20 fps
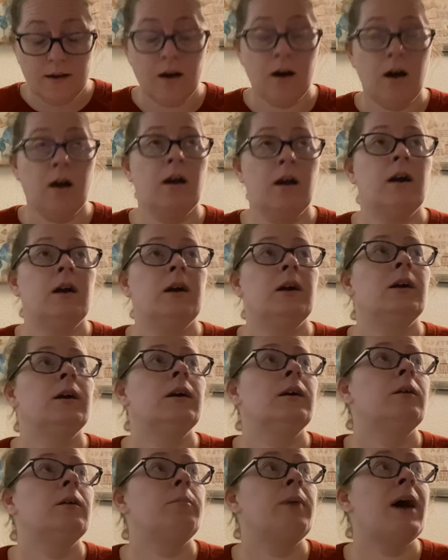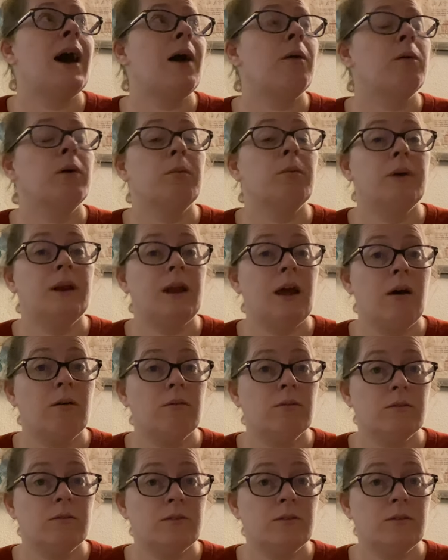our power went
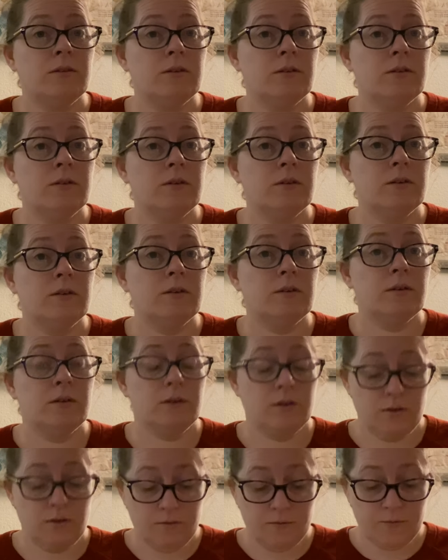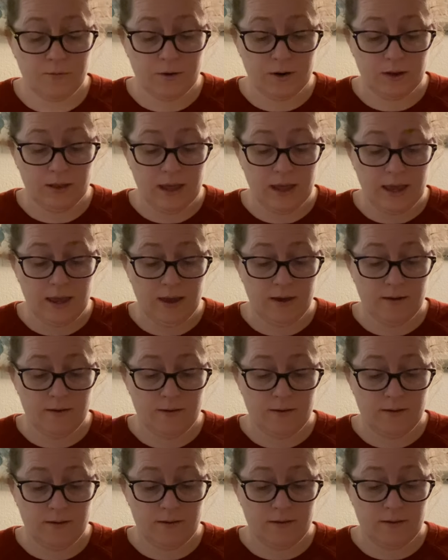out for like